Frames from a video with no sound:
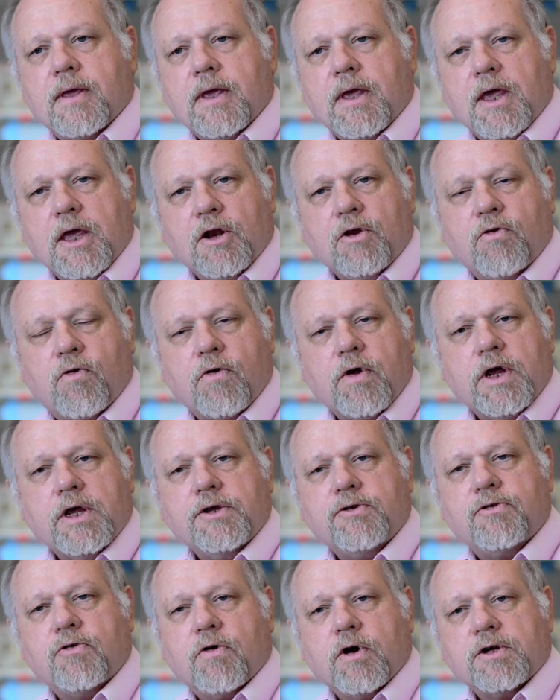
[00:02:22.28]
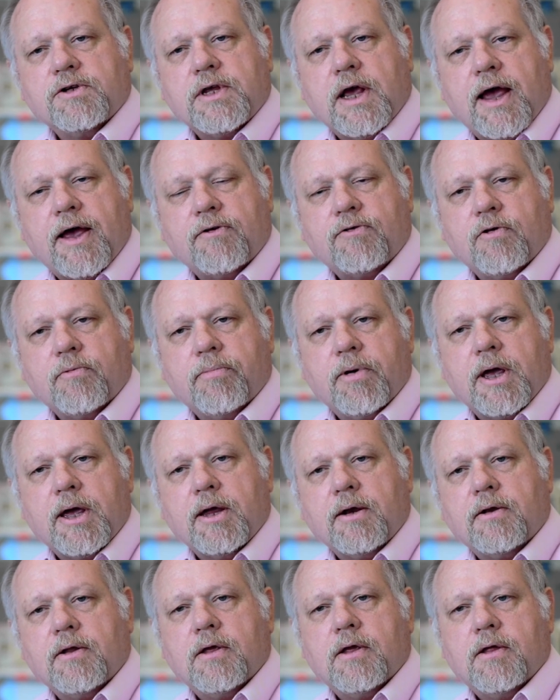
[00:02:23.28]
increase or
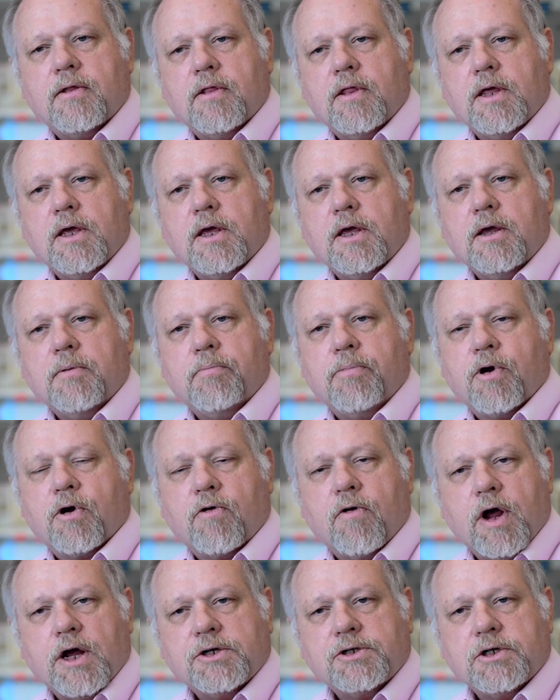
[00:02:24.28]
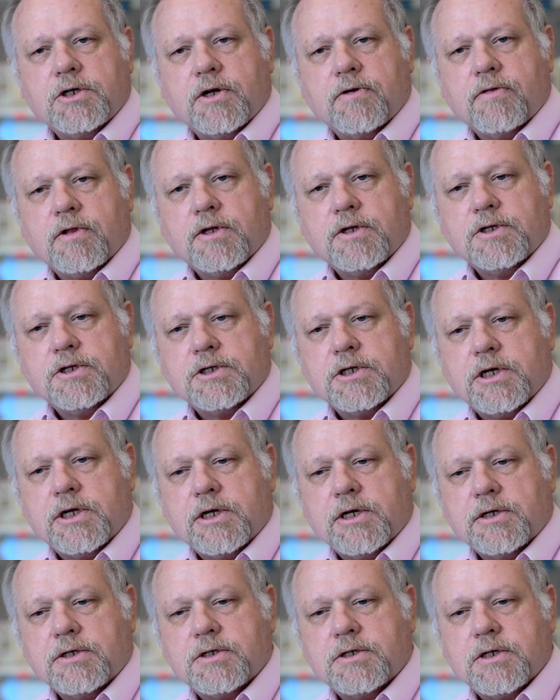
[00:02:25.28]
exacerbate the progression of the
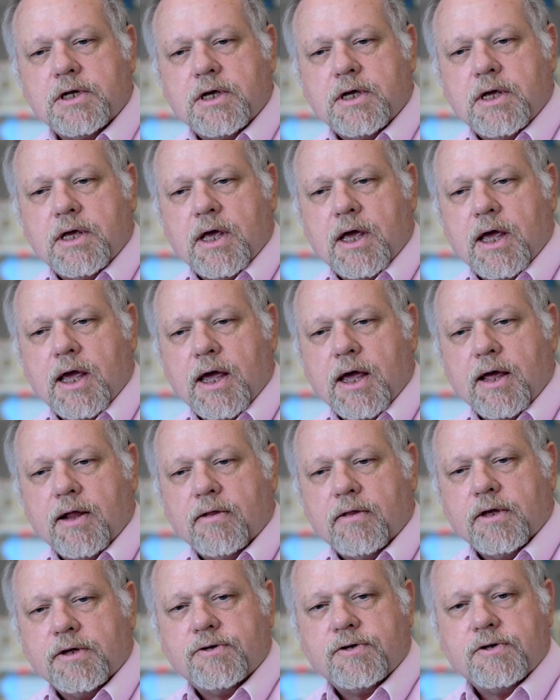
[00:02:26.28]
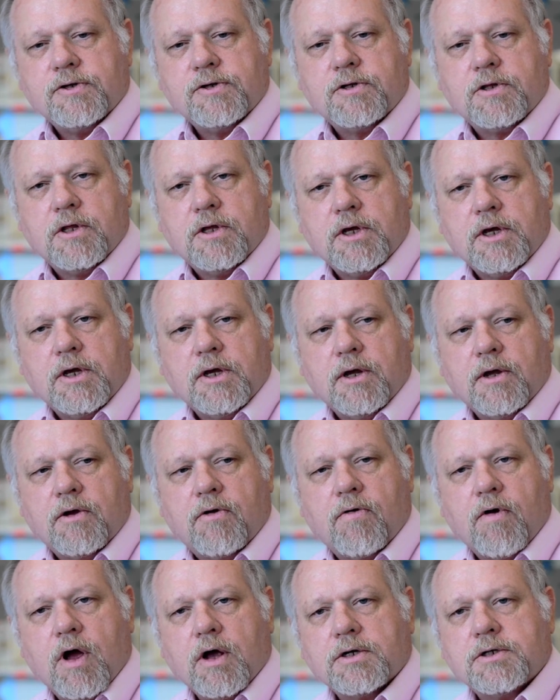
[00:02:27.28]
disease. And this is the
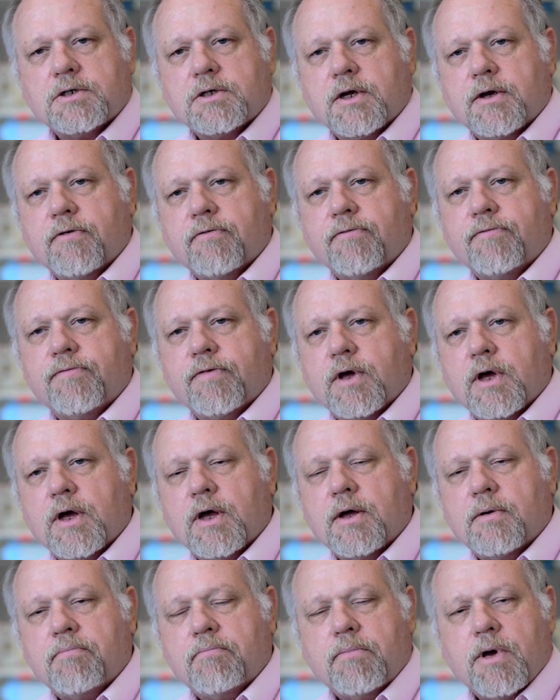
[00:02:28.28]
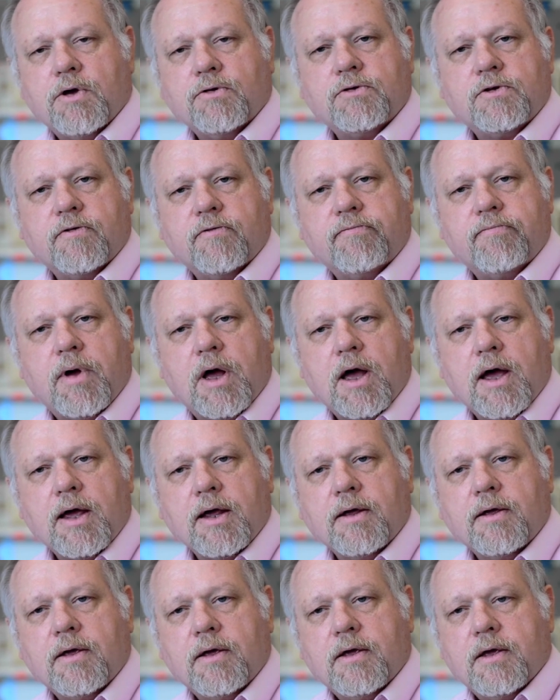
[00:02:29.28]
crux of uh, most of
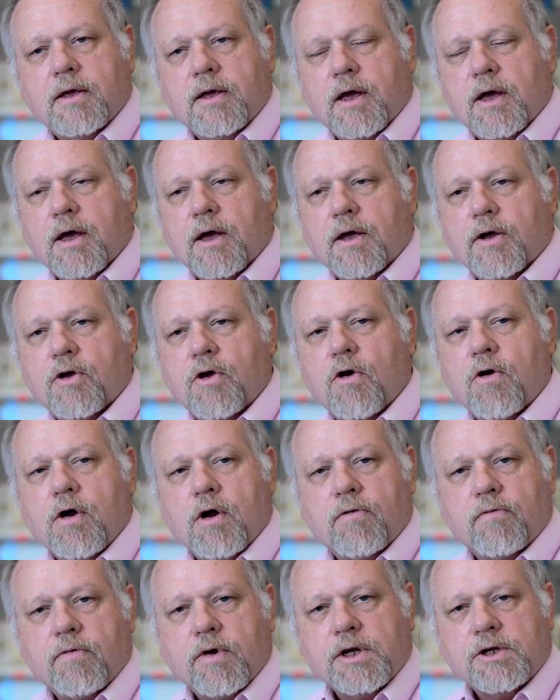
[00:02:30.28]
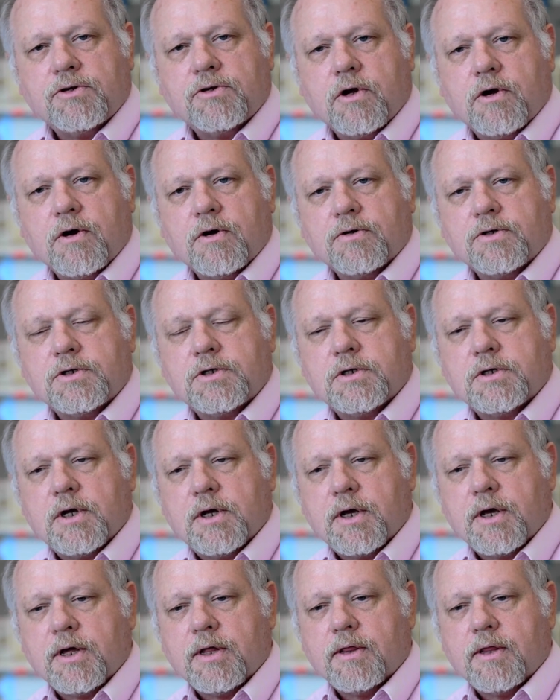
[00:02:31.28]
my uh, current research
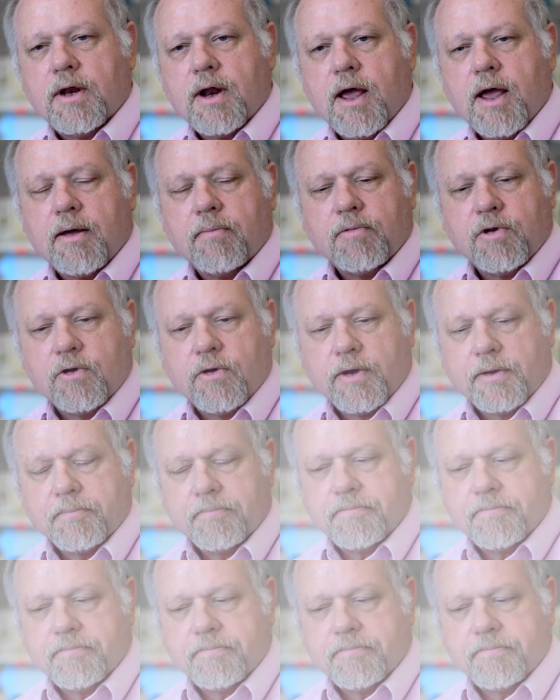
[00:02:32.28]
uh, that I'm doing.